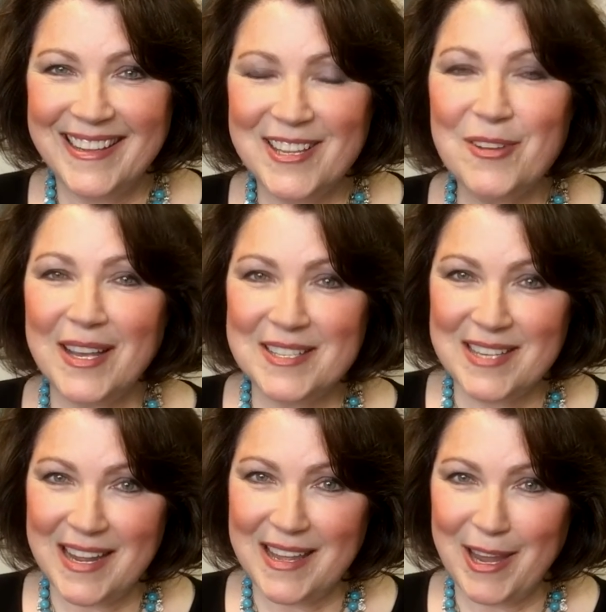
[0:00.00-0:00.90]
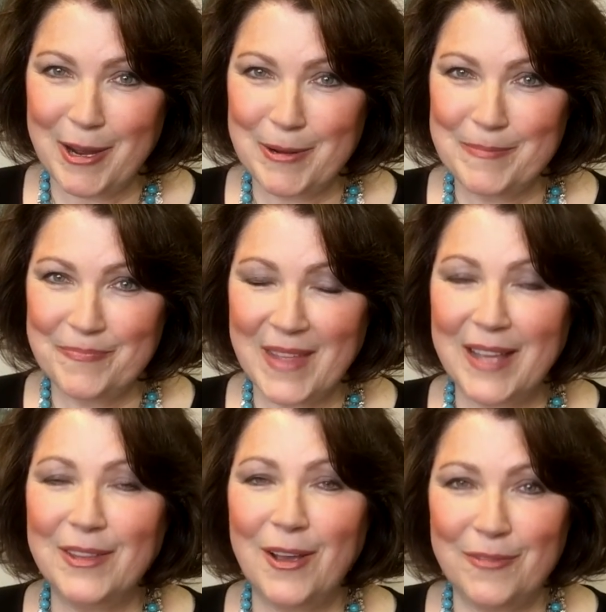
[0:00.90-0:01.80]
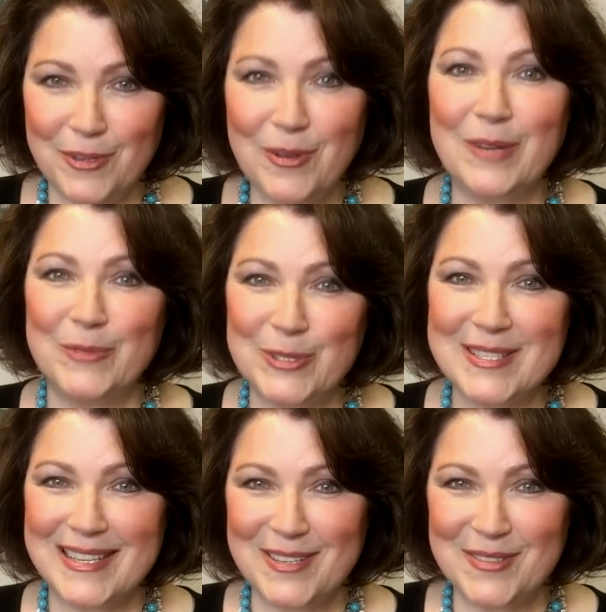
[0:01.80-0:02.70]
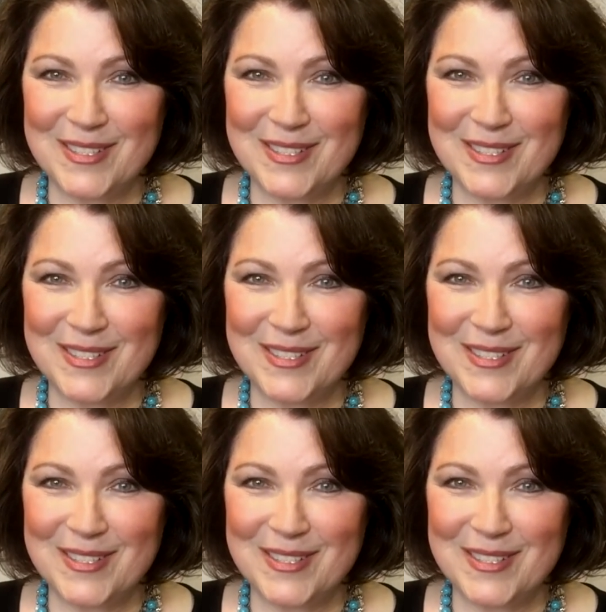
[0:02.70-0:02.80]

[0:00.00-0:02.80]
You guys take care. I love you, and we'll see you